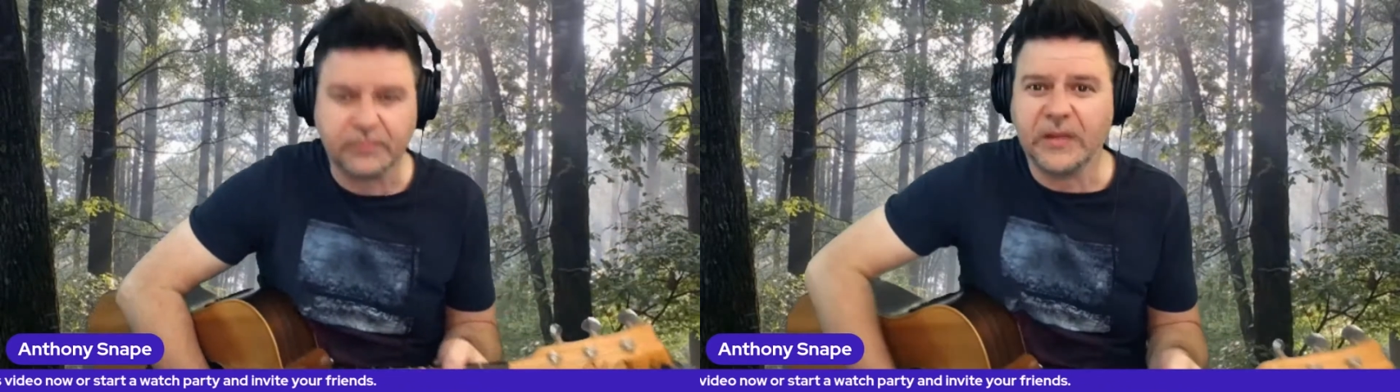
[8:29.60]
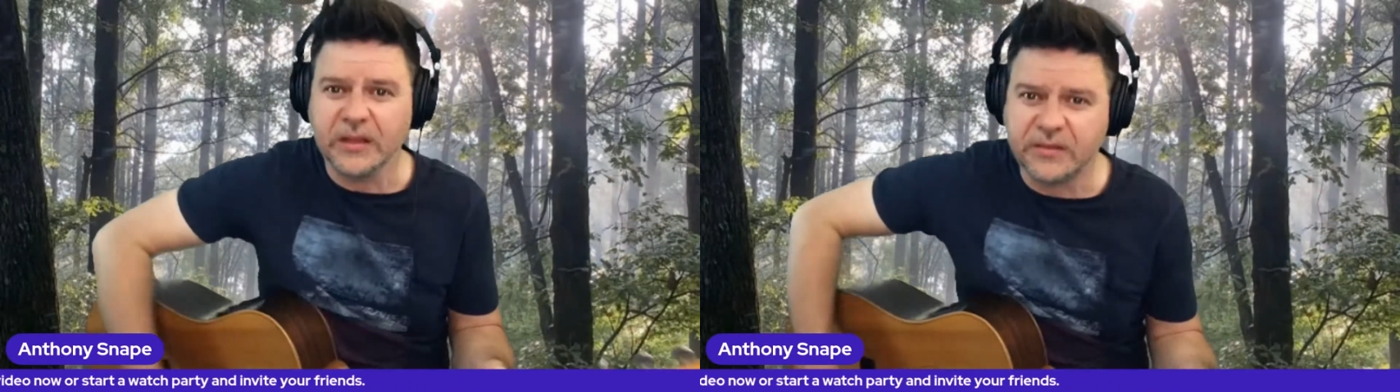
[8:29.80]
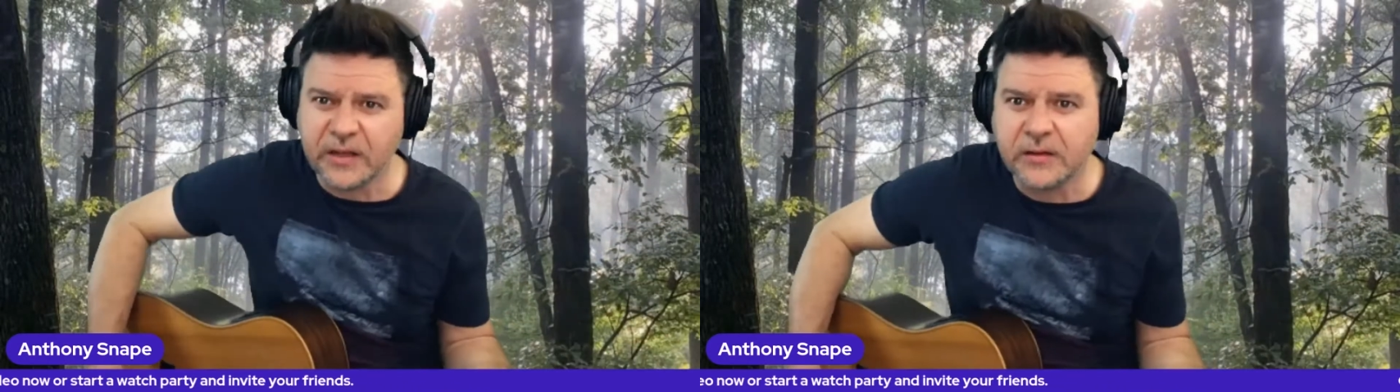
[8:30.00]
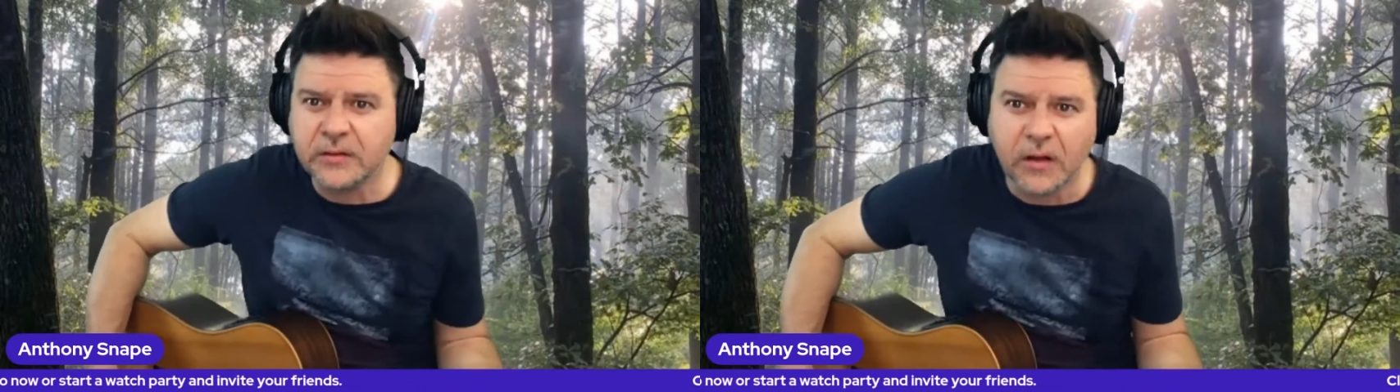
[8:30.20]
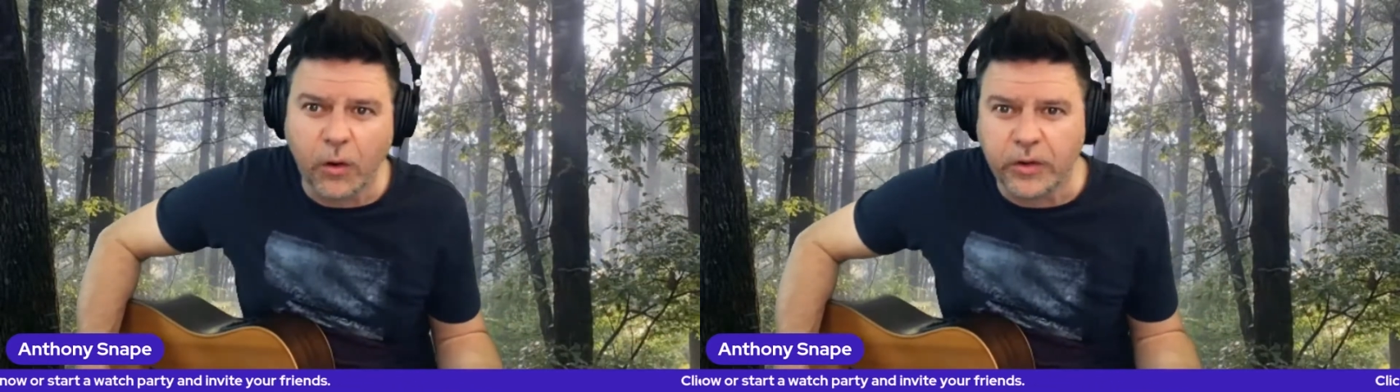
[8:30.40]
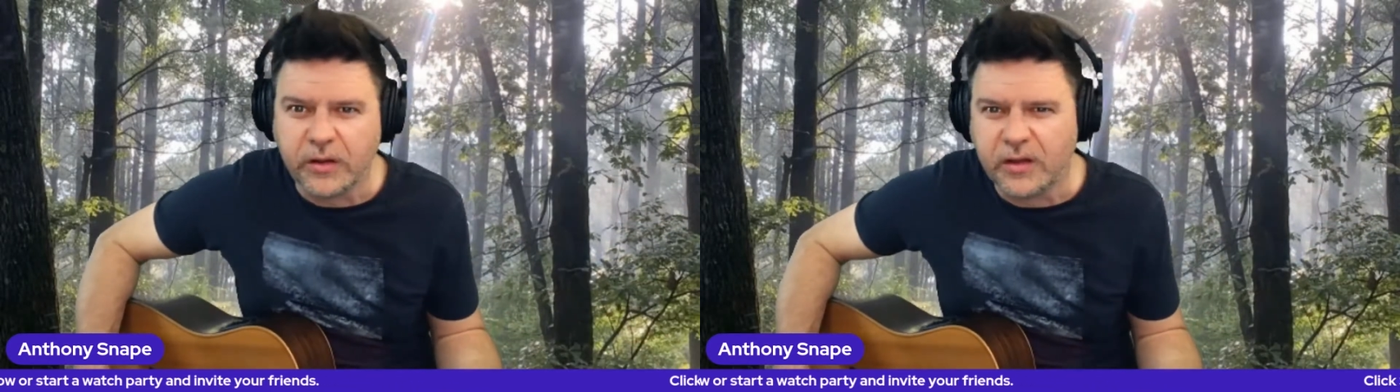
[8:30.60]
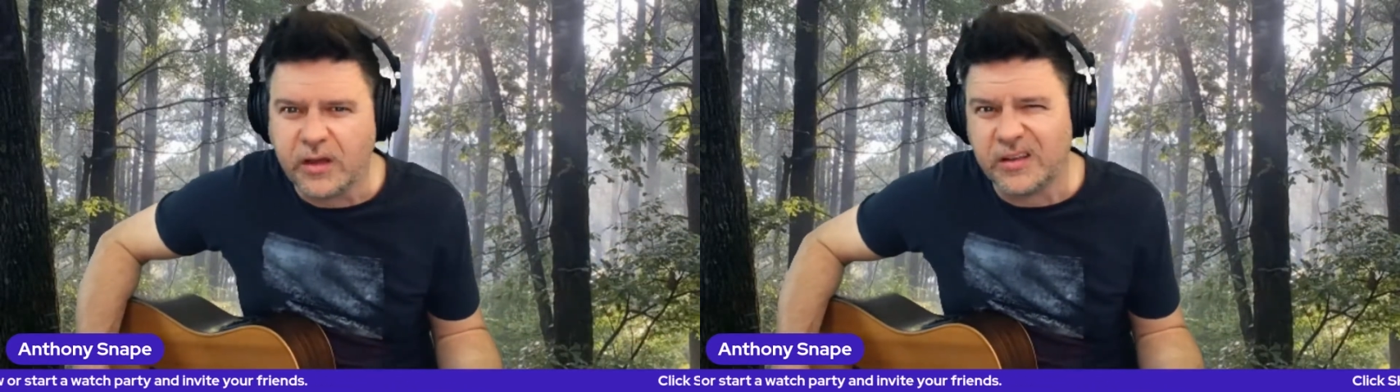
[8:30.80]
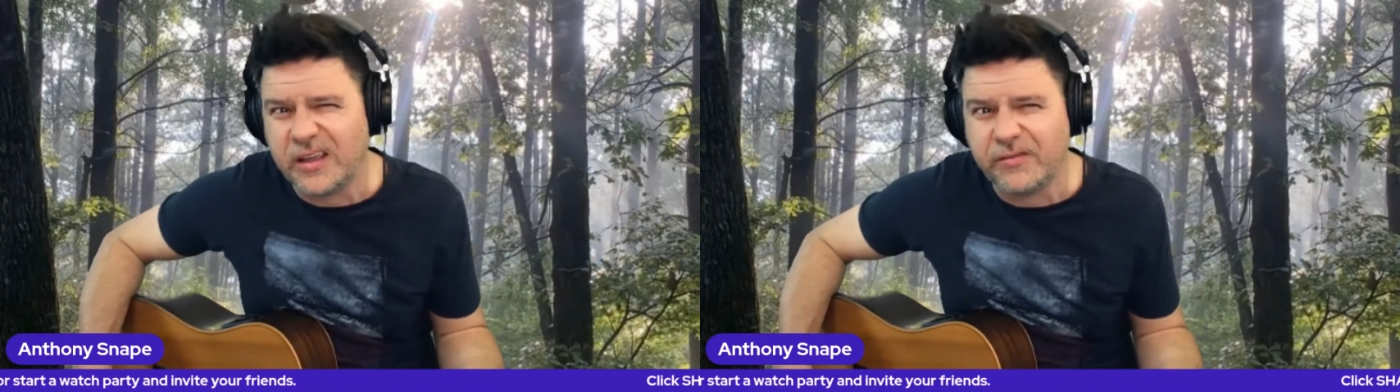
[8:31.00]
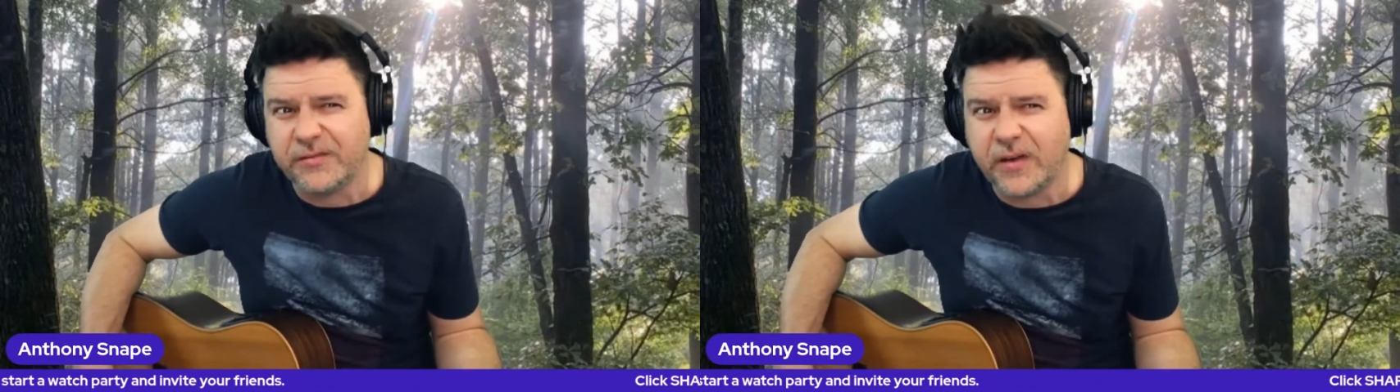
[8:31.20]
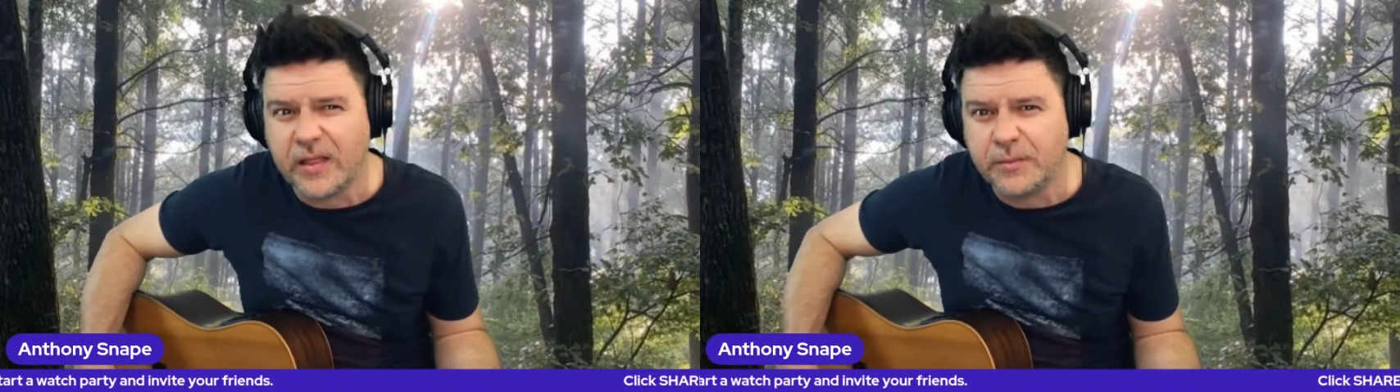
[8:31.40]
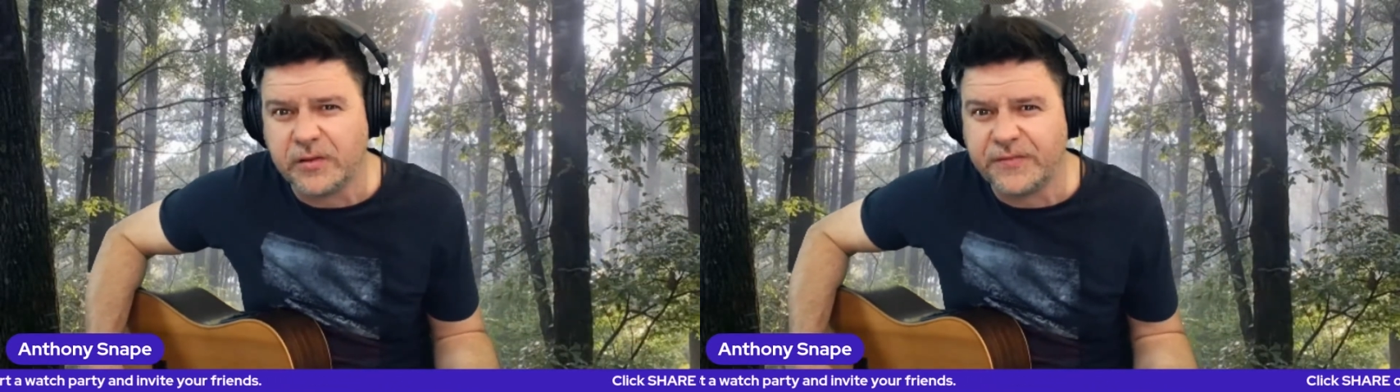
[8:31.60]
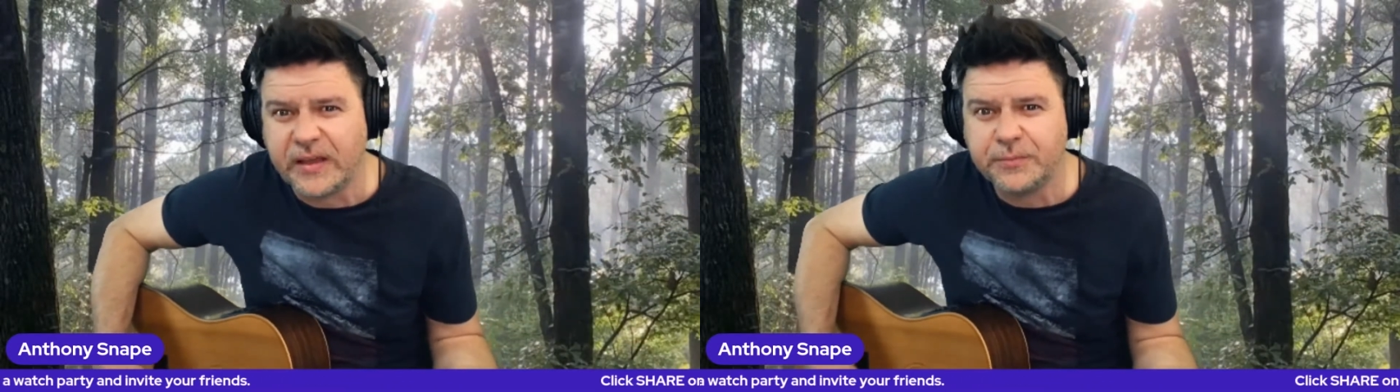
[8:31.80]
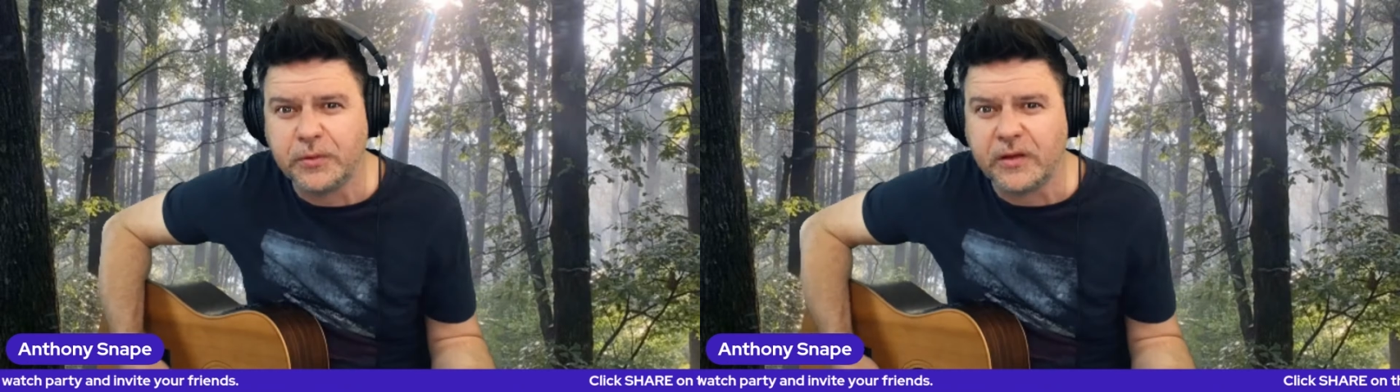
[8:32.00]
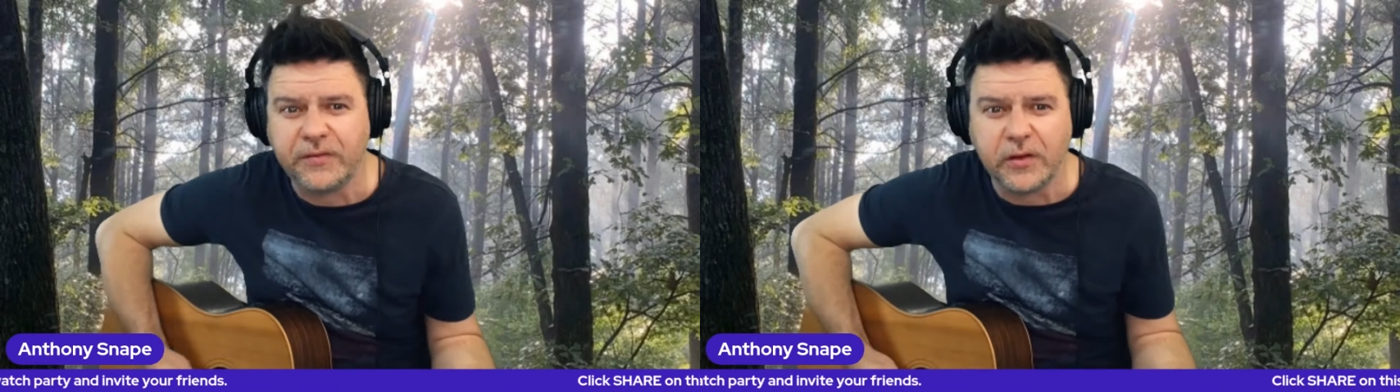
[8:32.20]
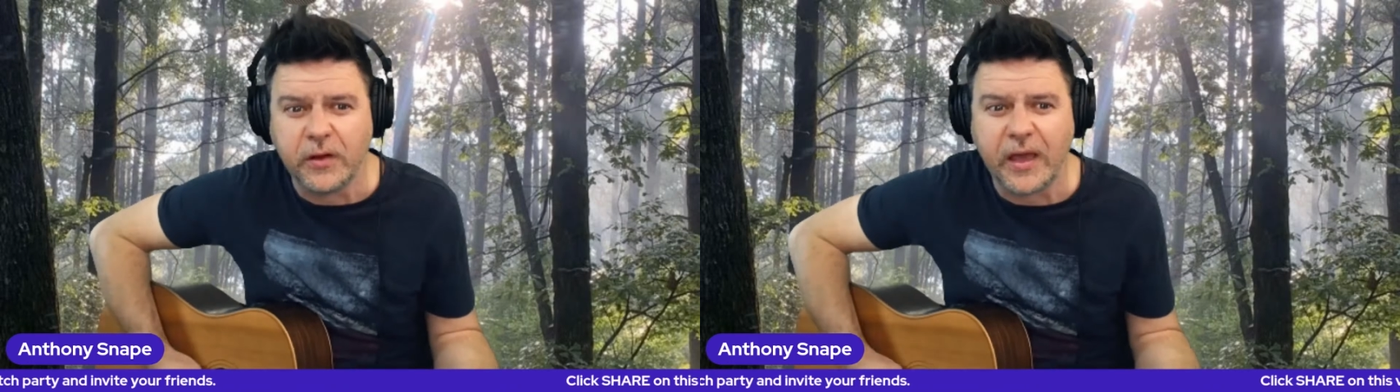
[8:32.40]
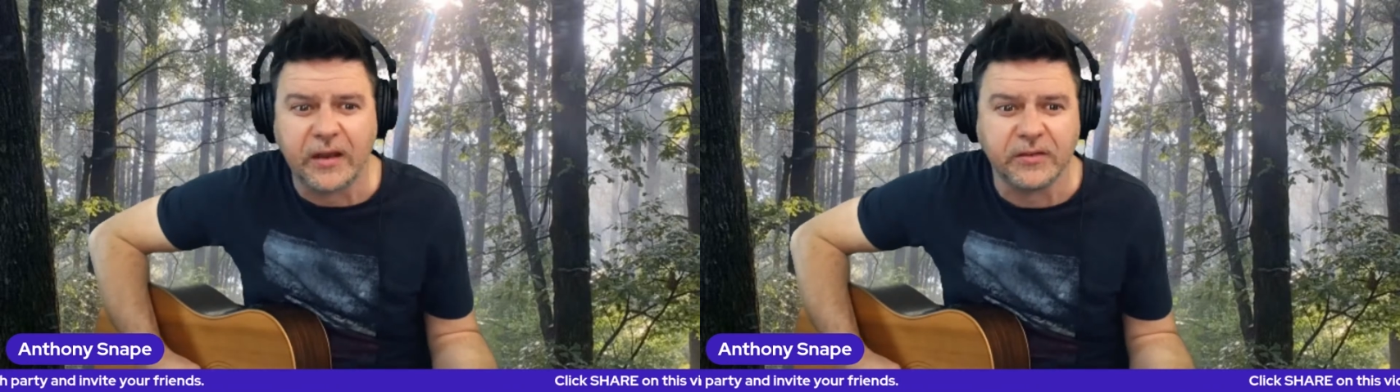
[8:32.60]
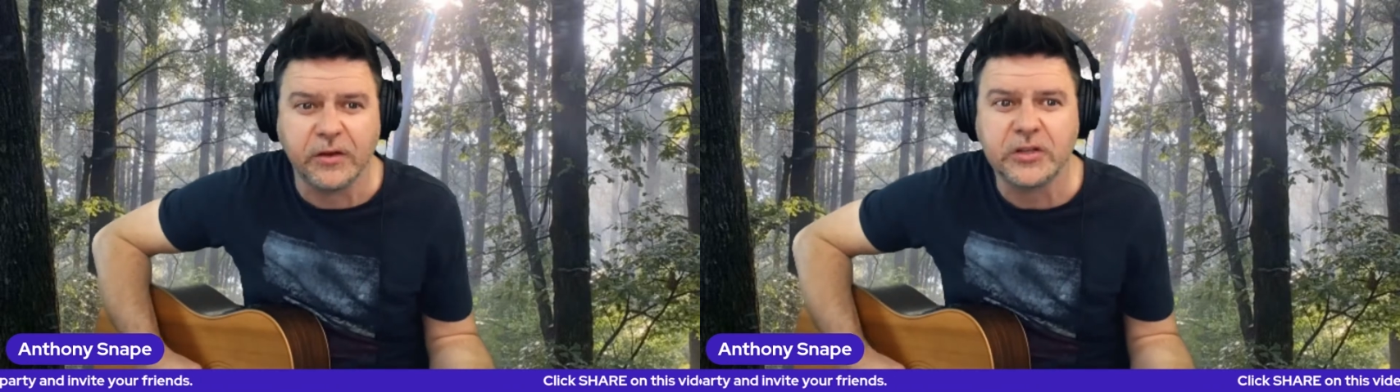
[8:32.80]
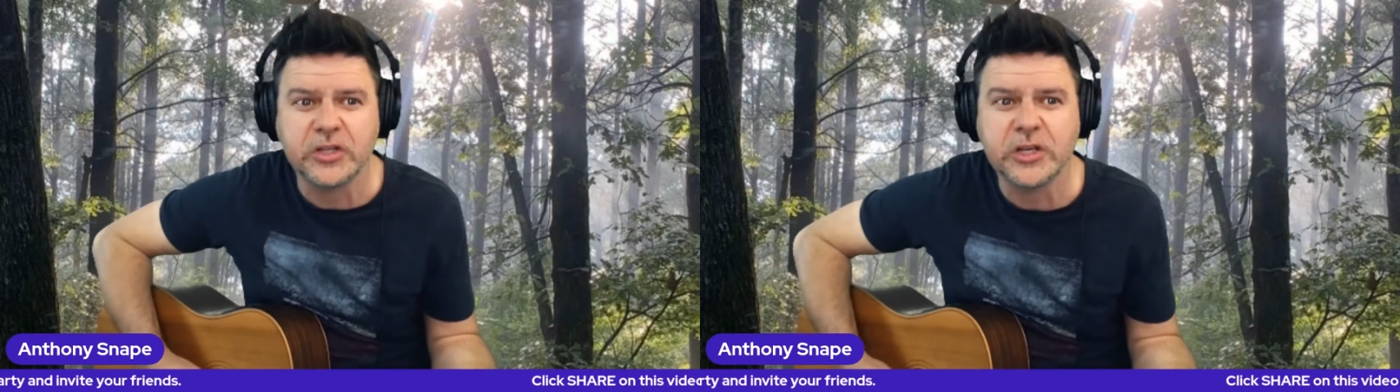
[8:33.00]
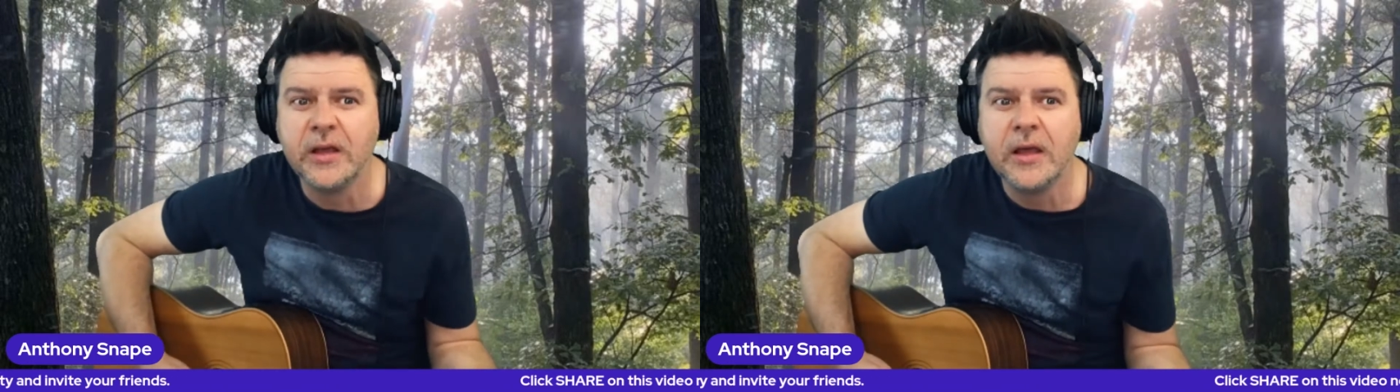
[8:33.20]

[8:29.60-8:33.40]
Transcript: still, or you can even find them on Facebook if you know how to search.